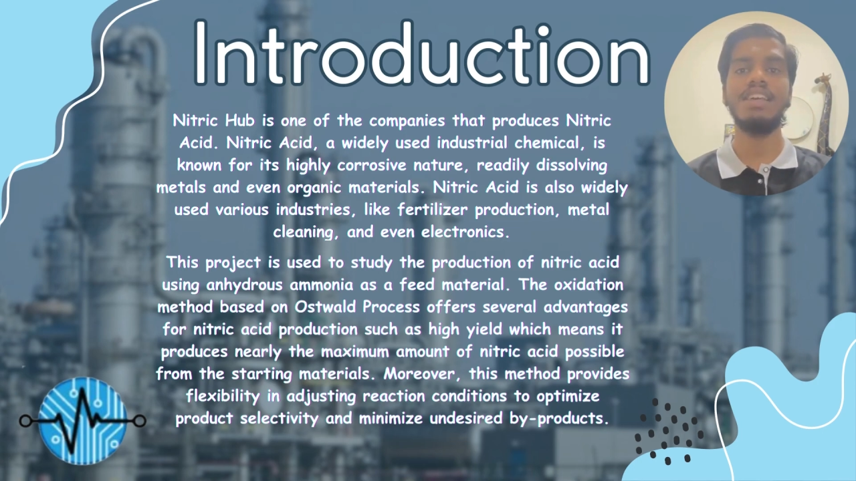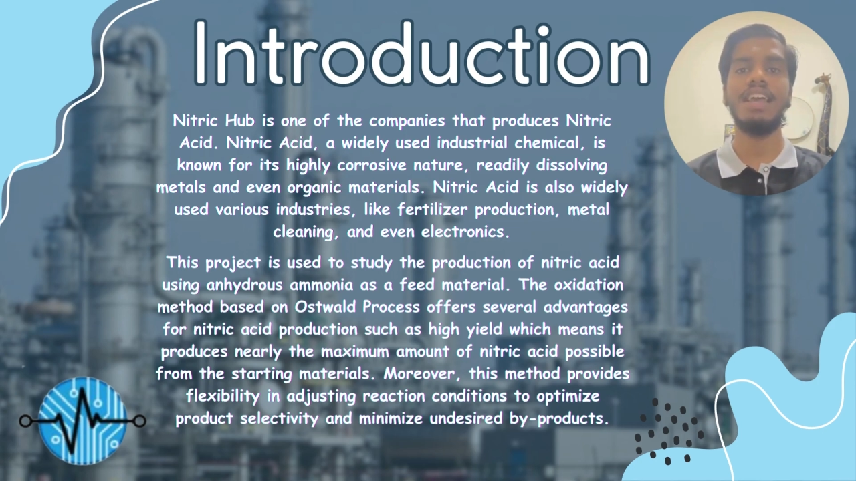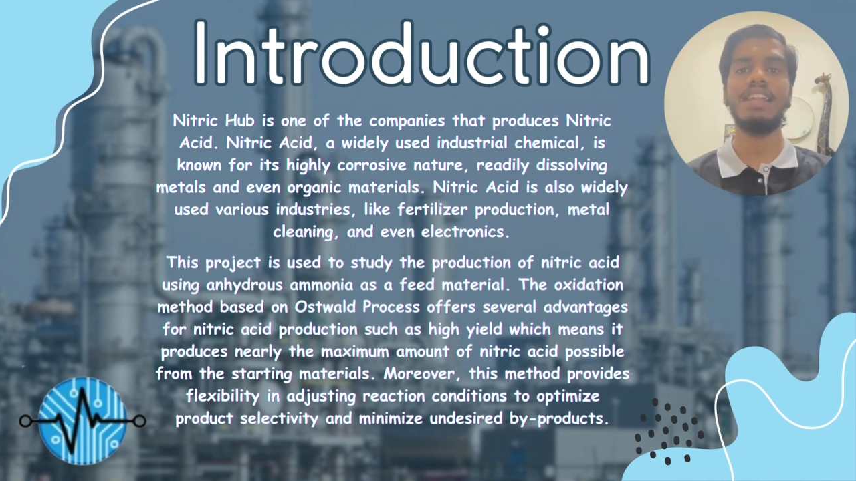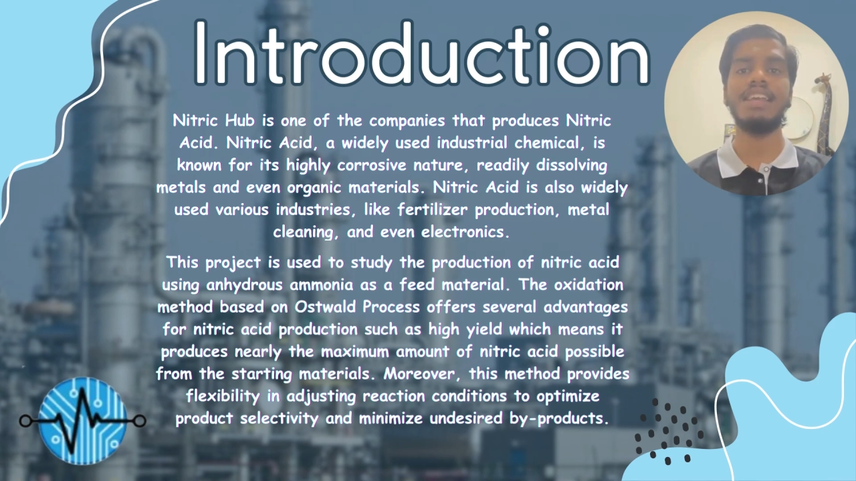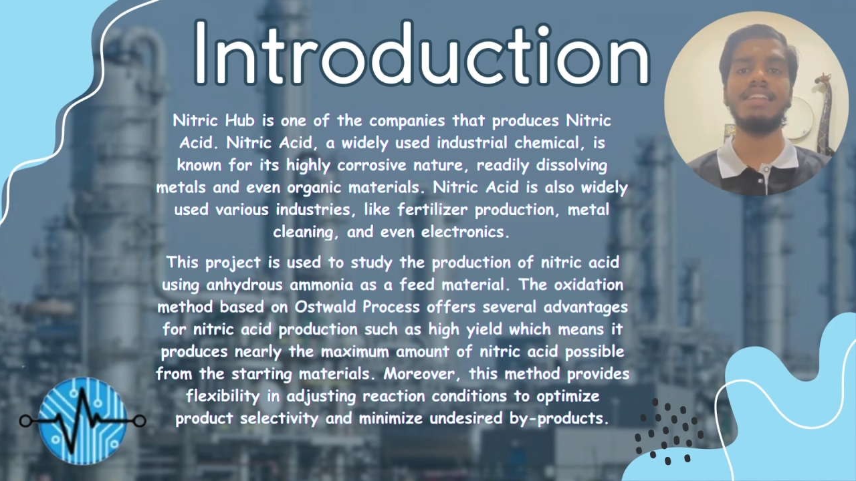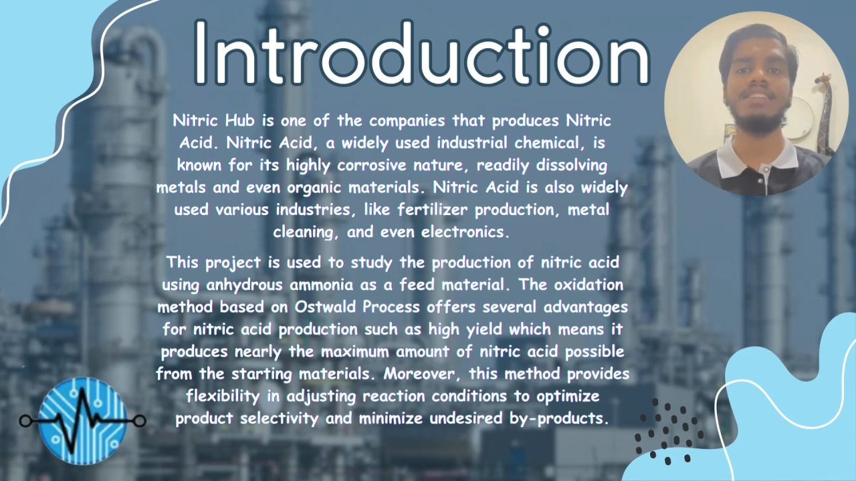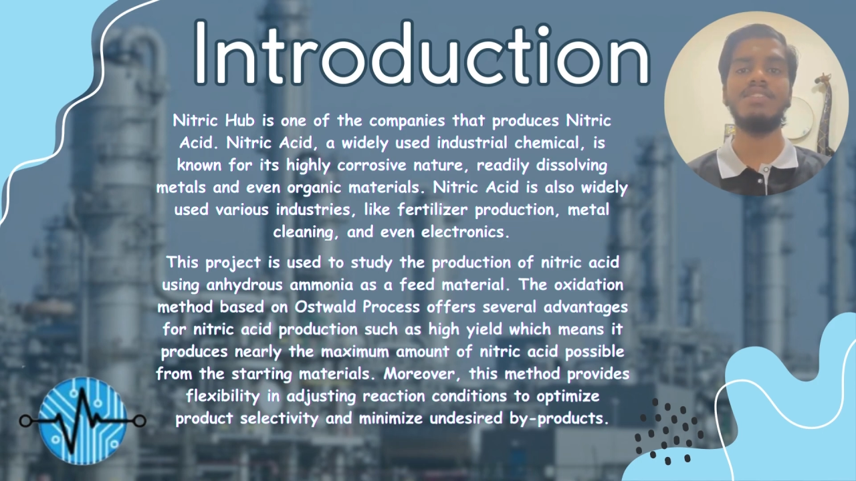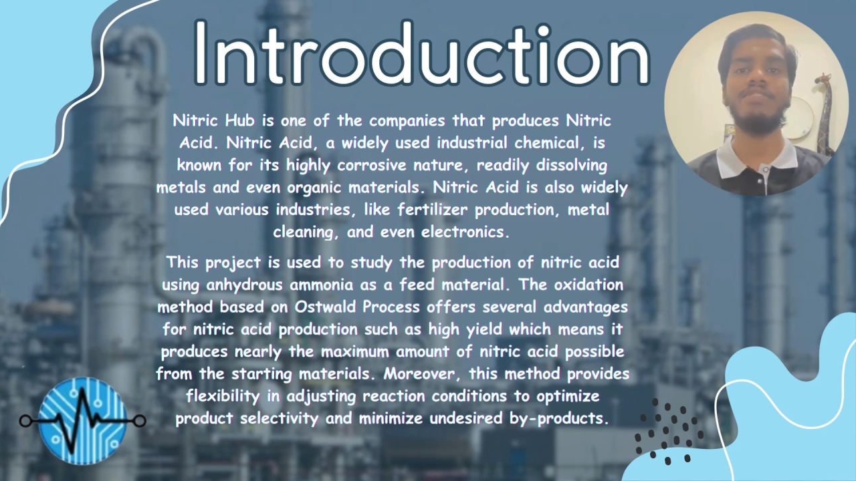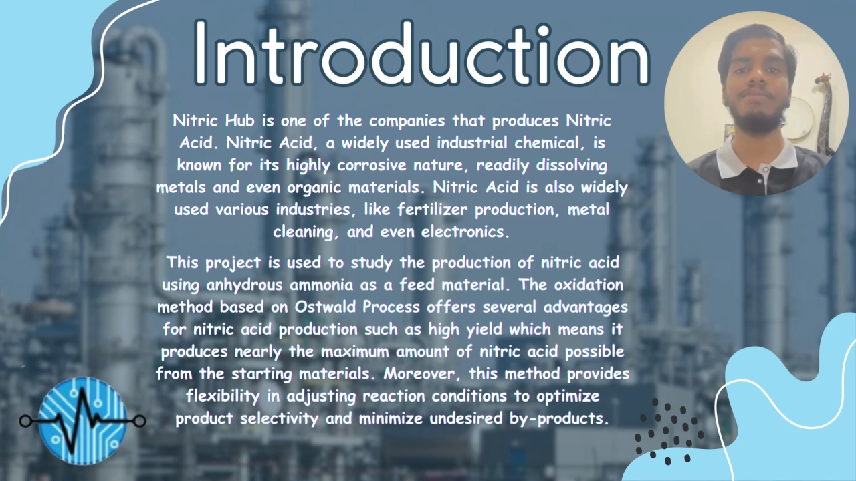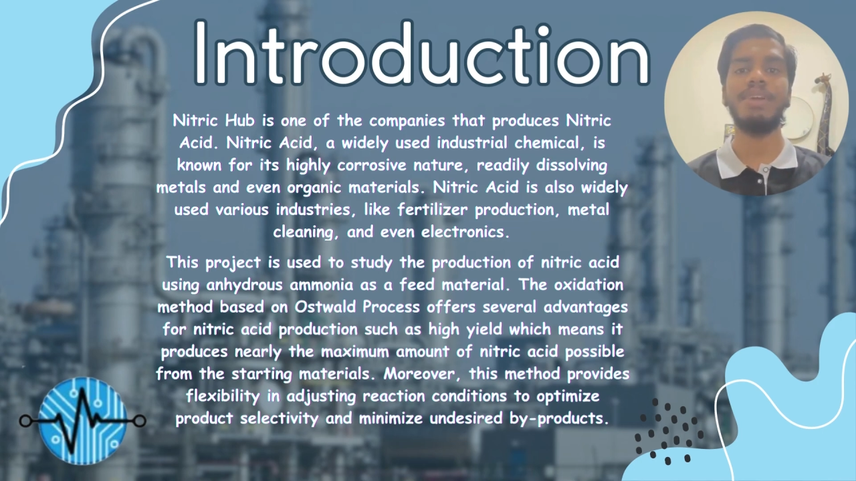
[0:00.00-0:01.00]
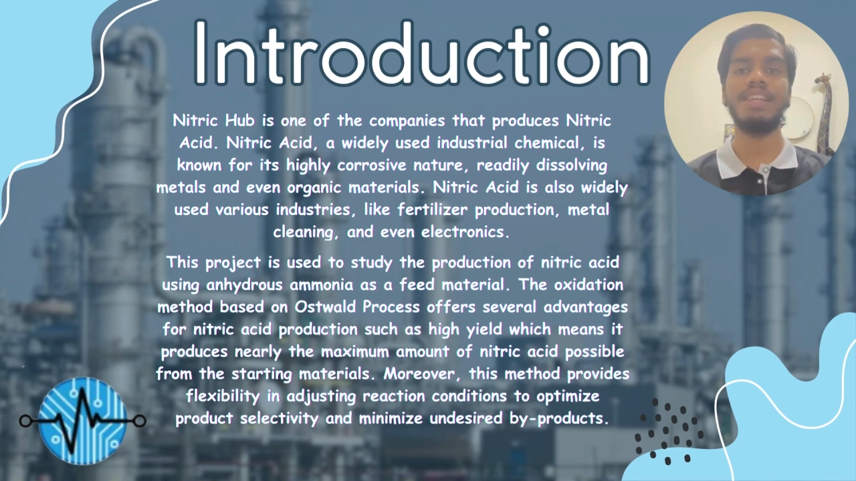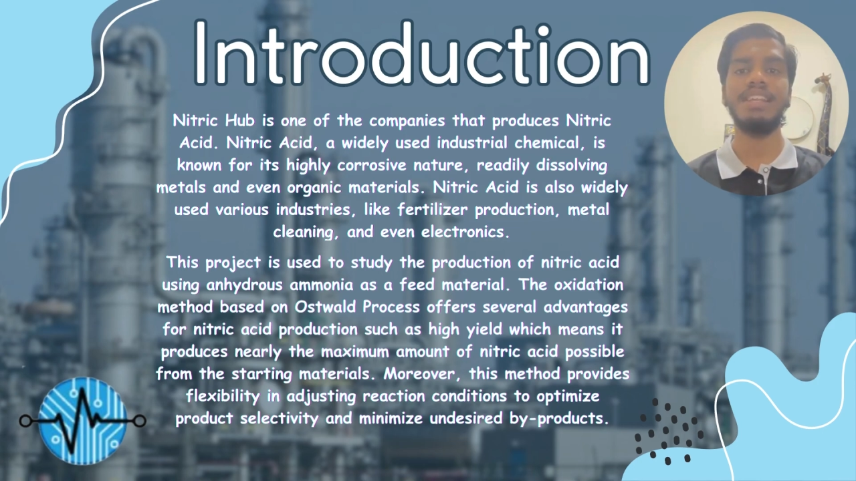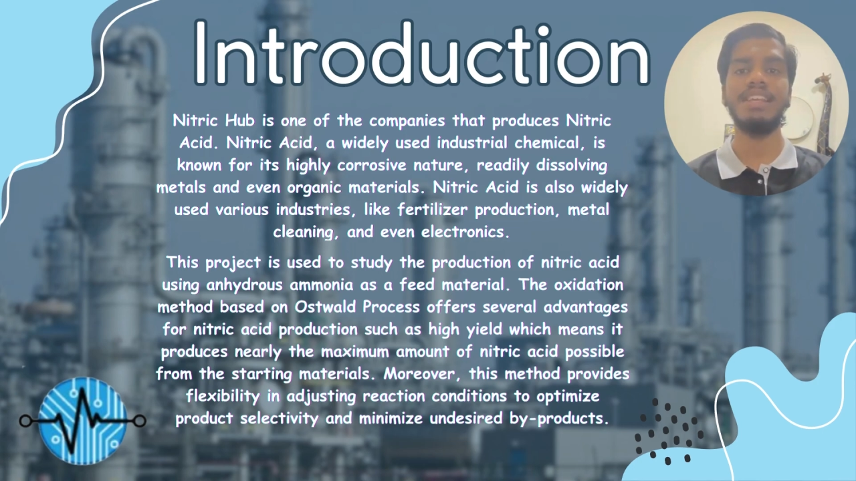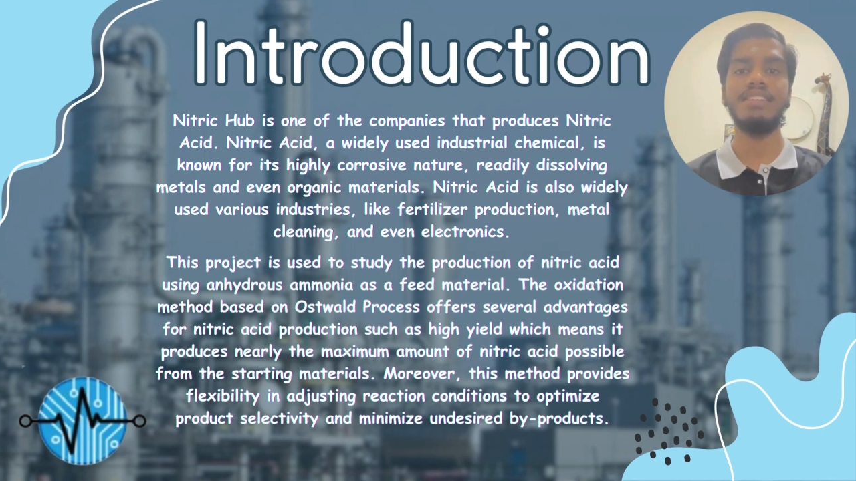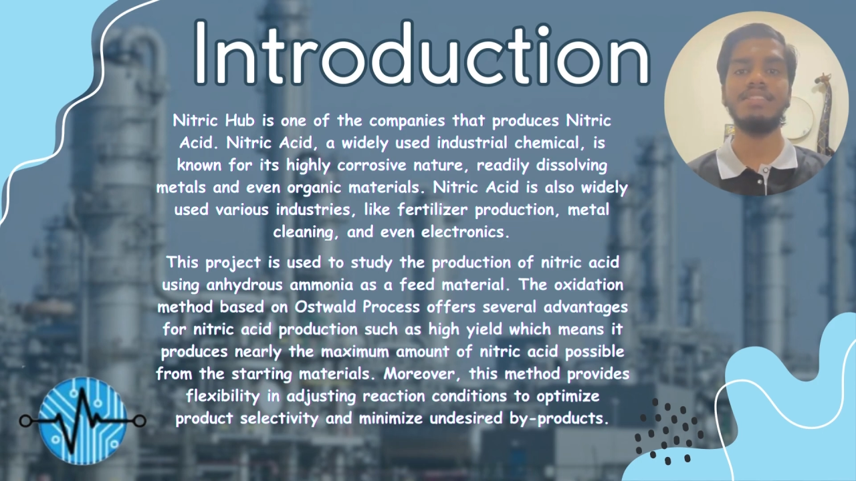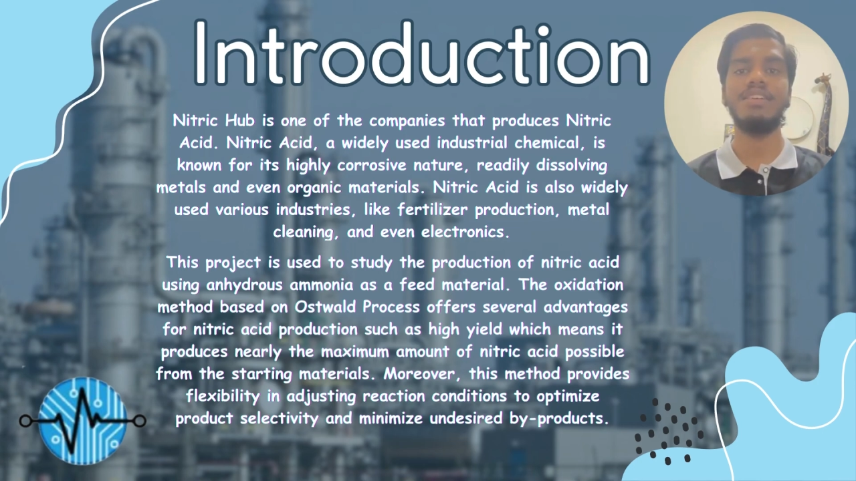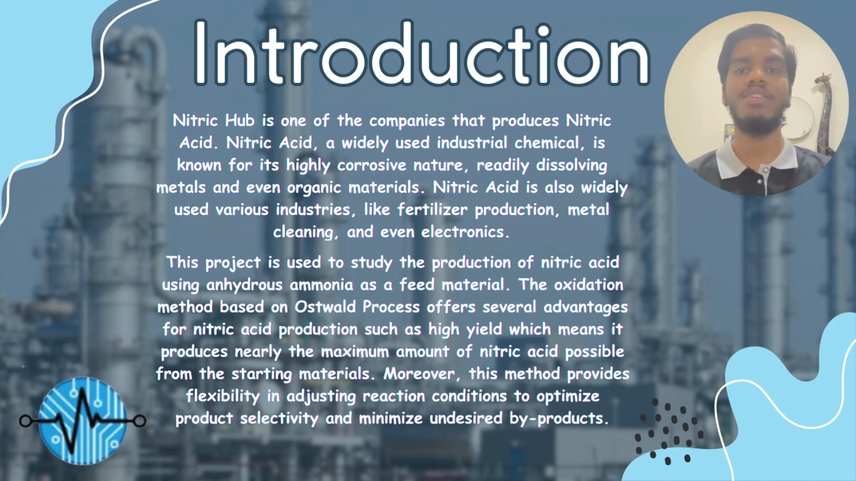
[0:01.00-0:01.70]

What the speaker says: and can dissolve materials